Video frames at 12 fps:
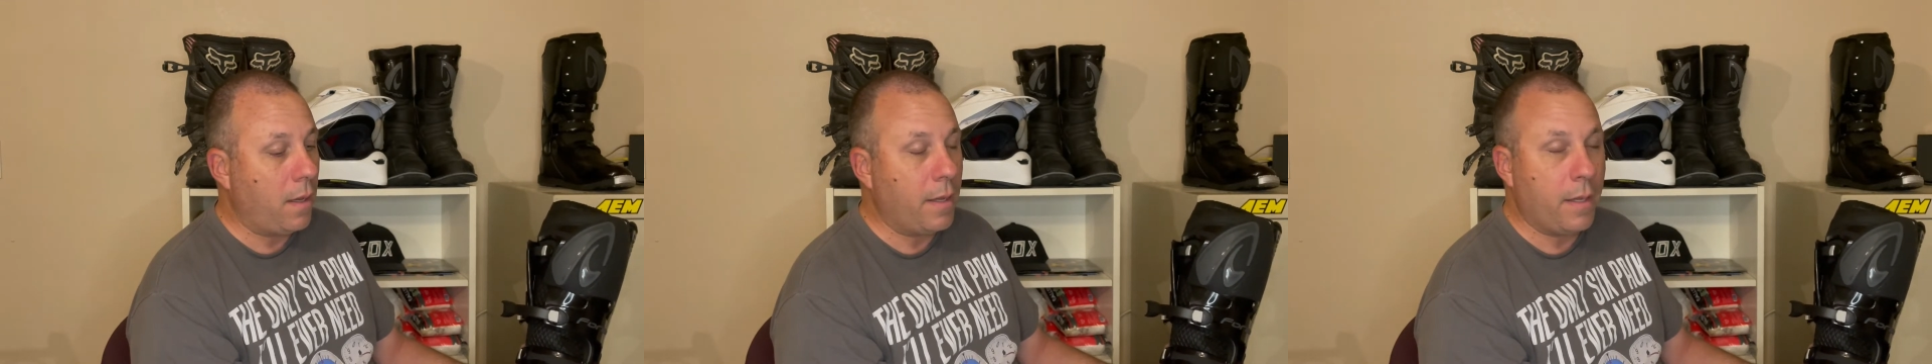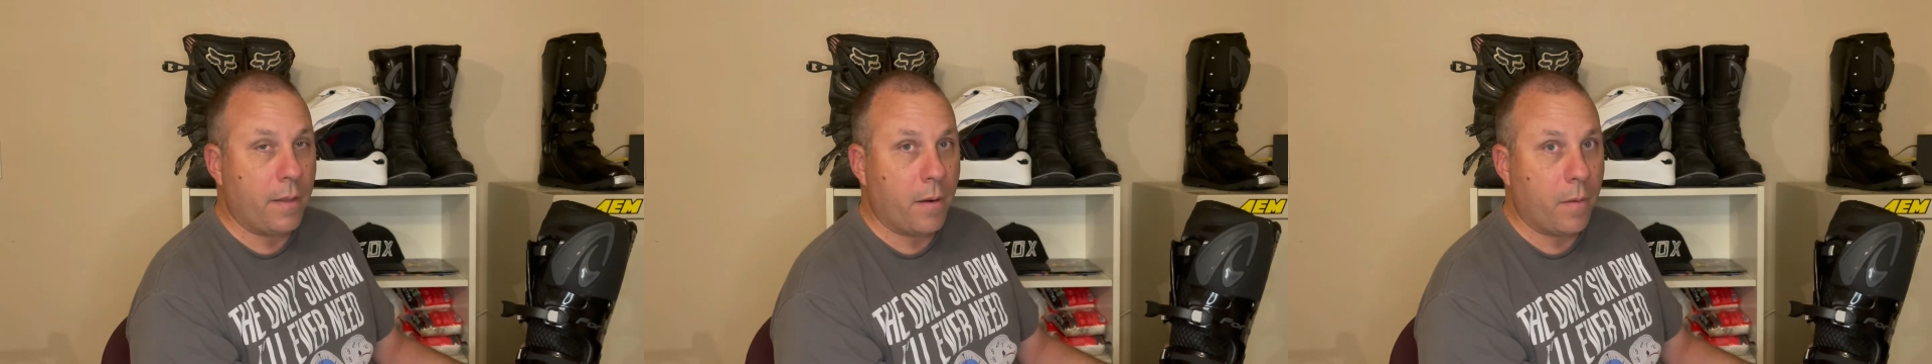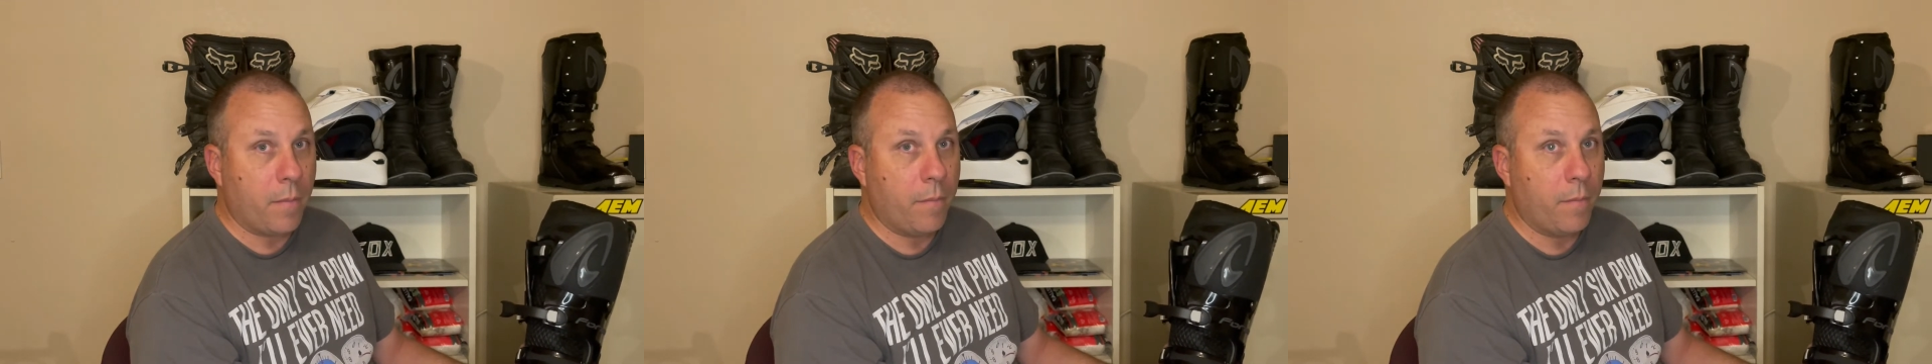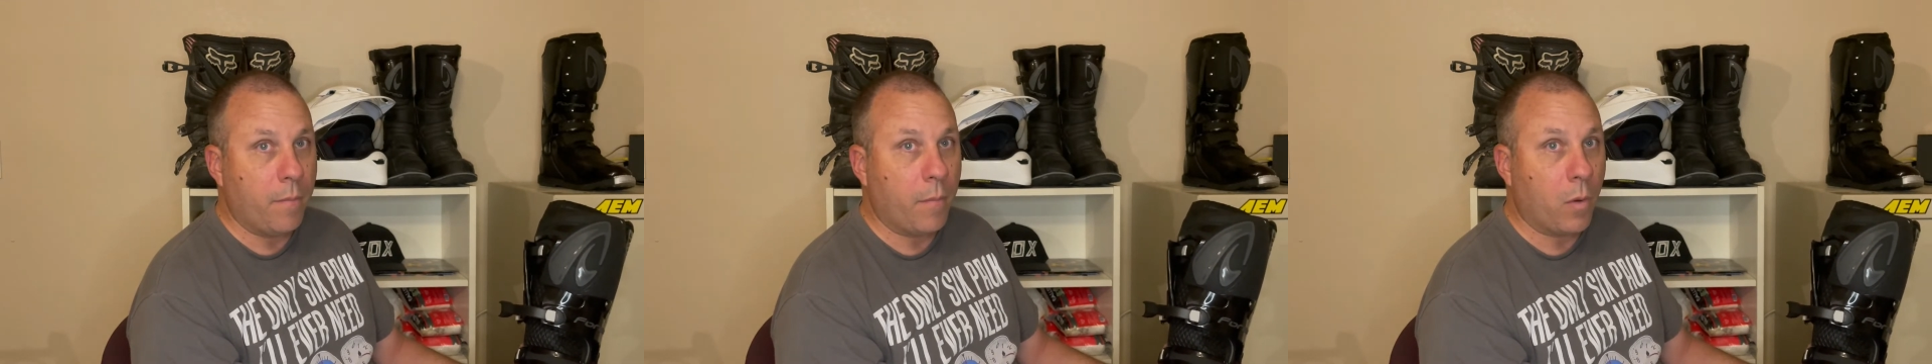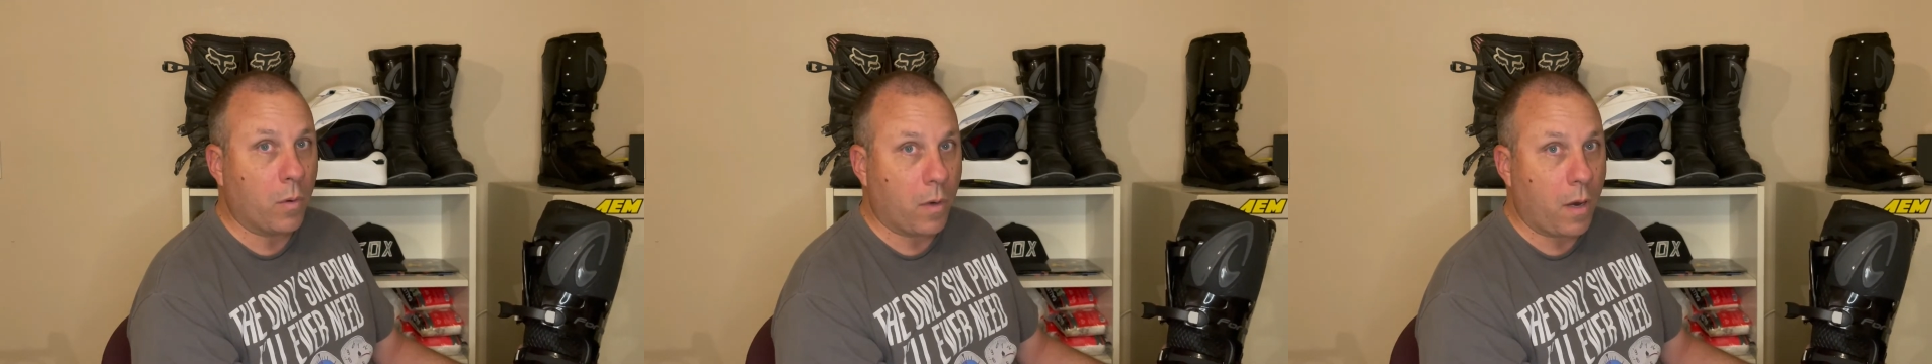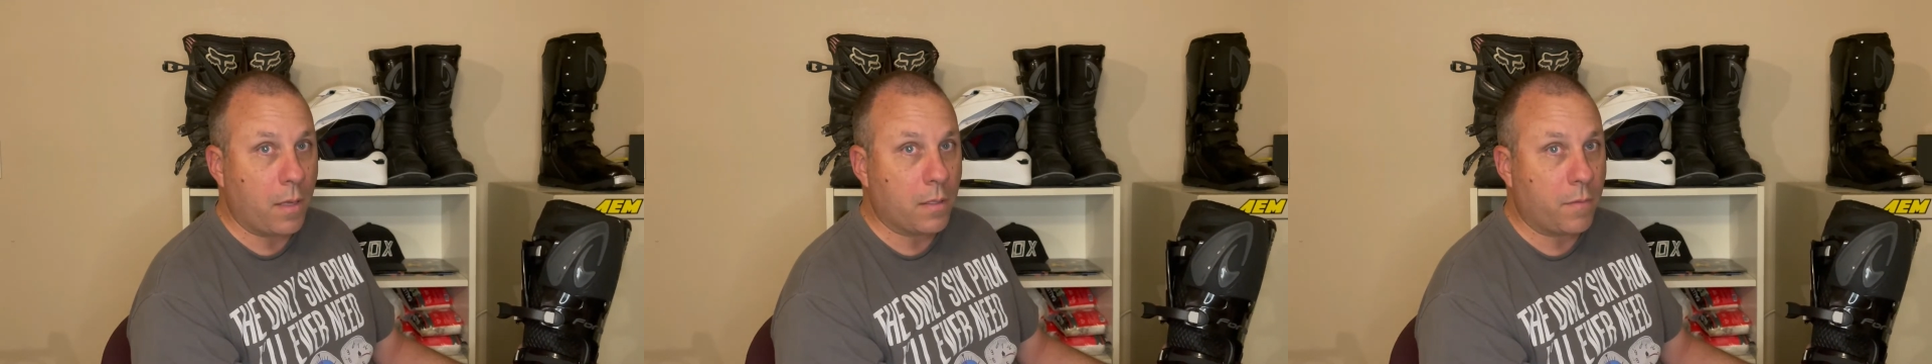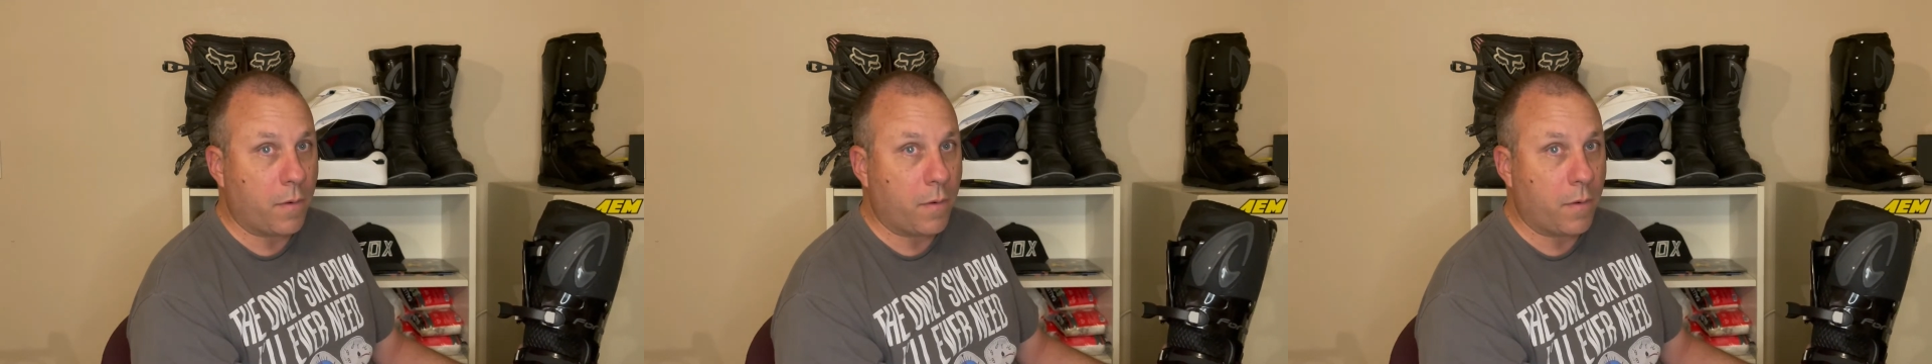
in their motocross